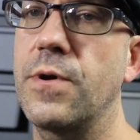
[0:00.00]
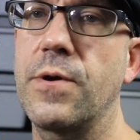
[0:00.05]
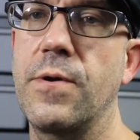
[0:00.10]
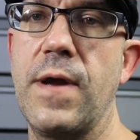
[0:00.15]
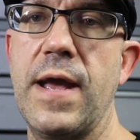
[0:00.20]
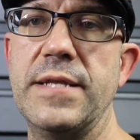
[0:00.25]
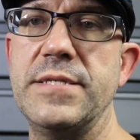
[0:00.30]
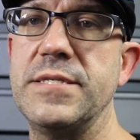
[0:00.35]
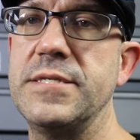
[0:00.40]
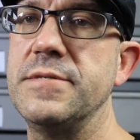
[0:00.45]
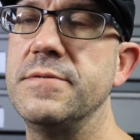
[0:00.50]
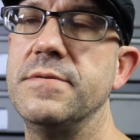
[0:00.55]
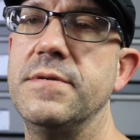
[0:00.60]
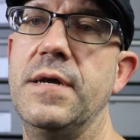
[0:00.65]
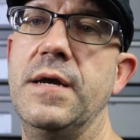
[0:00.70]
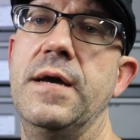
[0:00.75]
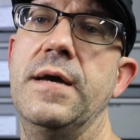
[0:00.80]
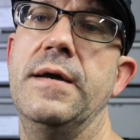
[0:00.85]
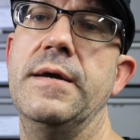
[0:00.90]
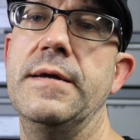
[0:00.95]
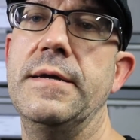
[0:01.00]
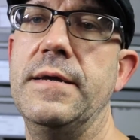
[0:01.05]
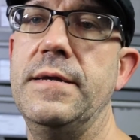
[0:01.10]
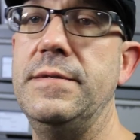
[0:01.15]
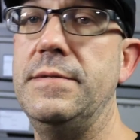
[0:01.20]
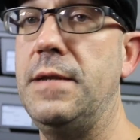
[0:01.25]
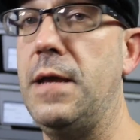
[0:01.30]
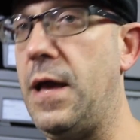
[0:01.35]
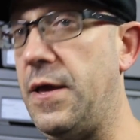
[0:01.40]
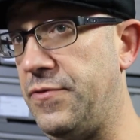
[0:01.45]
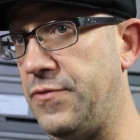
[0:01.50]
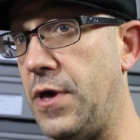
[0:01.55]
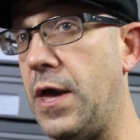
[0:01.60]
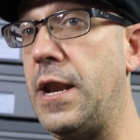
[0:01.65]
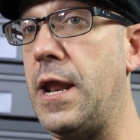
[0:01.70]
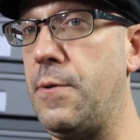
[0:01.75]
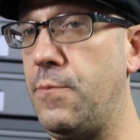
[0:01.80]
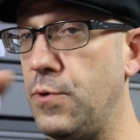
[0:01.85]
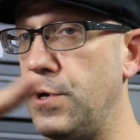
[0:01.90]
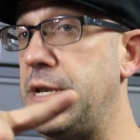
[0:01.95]
No regrets.
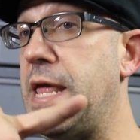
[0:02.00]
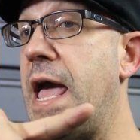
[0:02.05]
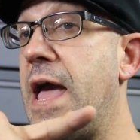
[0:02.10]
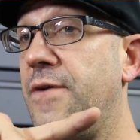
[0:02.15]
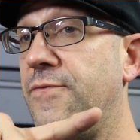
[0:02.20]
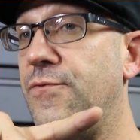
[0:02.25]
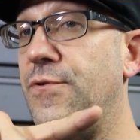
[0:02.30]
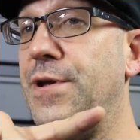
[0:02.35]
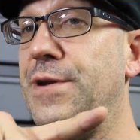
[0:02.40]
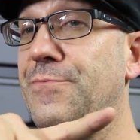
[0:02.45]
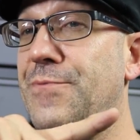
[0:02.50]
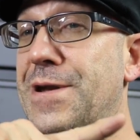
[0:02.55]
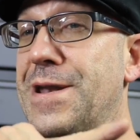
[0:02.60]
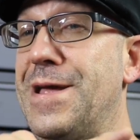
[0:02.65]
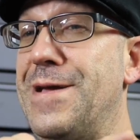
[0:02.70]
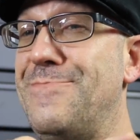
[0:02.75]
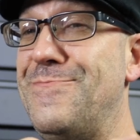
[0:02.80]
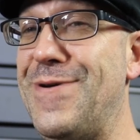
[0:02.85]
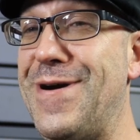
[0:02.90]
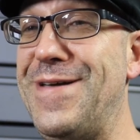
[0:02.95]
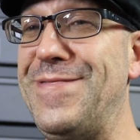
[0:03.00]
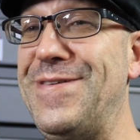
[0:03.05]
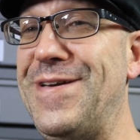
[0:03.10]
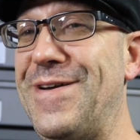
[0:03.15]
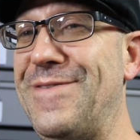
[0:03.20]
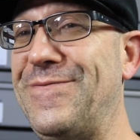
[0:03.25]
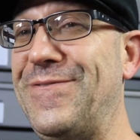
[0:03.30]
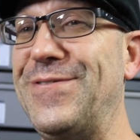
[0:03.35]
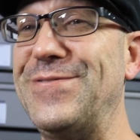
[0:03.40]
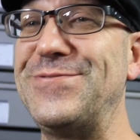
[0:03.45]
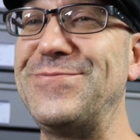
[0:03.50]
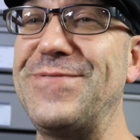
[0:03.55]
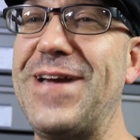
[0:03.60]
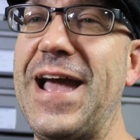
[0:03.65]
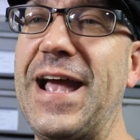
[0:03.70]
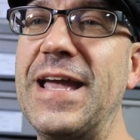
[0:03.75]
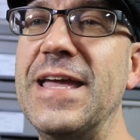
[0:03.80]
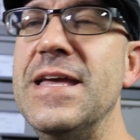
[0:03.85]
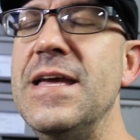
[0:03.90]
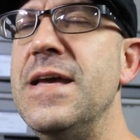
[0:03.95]
I thought I would have one when I bought that
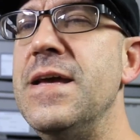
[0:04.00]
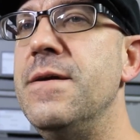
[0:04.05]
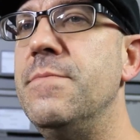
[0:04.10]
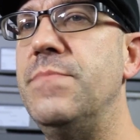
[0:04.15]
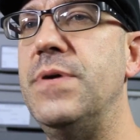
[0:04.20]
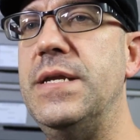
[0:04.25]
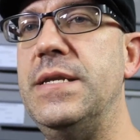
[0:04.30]
first rack,